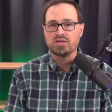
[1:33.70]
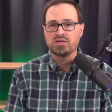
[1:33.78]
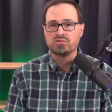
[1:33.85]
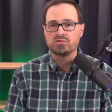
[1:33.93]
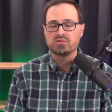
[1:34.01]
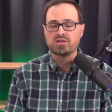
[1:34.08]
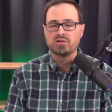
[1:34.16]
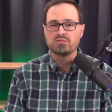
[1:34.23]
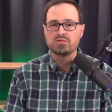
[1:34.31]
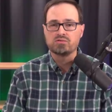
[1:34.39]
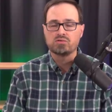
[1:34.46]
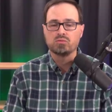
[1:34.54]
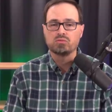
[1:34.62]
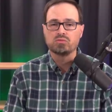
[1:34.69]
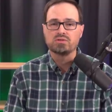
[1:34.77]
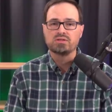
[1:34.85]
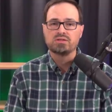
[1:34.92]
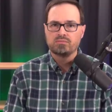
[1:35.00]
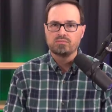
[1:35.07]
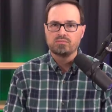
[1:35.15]
and took care of the children.
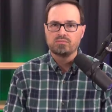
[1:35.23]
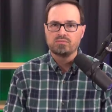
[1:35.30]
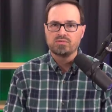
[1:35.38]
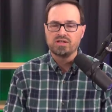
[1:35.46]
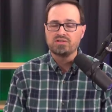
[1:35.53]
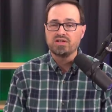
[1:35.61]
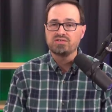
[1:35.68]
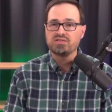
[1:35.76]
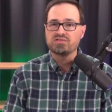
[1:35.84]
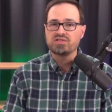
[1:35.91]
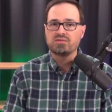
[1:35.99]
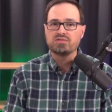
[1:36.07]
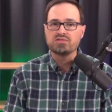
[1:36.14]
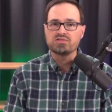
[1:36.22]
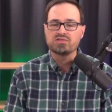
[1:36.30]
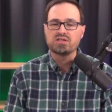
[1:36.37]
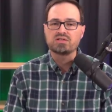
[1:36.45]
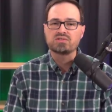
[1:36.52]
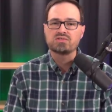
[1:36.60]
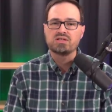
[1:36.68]
In
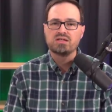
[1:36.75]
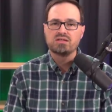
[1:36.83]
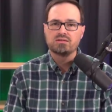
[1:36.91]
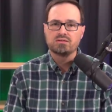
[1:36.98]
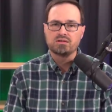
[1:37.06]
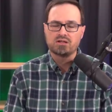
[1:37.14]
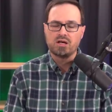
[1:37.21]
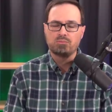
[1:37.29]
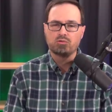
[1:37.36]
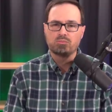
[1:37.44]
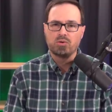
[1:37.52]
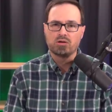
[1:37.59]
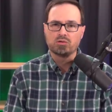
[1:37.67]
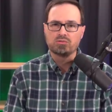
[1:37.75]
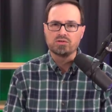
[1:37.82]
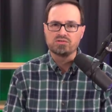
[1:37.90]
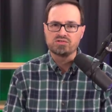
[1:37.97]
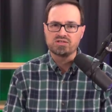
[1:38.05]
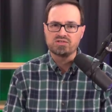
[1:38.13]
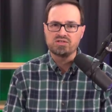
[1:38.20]
1976, the couple borrowed
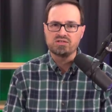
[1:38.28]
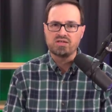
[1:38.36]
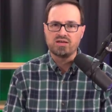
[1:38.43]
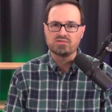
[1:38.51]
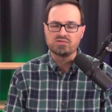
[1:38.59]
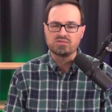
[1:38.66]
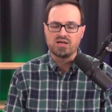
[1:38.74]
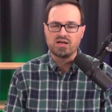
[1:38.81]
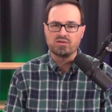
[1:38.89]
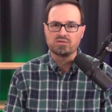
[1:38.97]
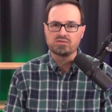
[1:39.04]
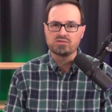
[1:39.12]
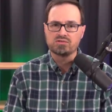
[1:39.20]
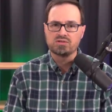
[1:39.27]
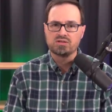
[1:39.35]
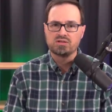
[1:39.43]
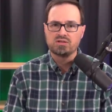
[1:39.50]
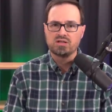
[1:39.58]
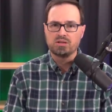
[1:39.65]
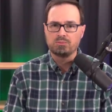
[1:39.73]
$60,000
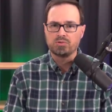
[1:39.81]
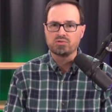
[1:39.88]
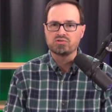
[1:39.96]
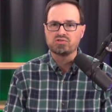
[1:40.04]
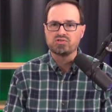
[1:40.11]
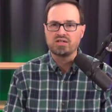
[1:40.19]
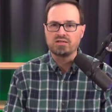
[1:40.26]
and purchased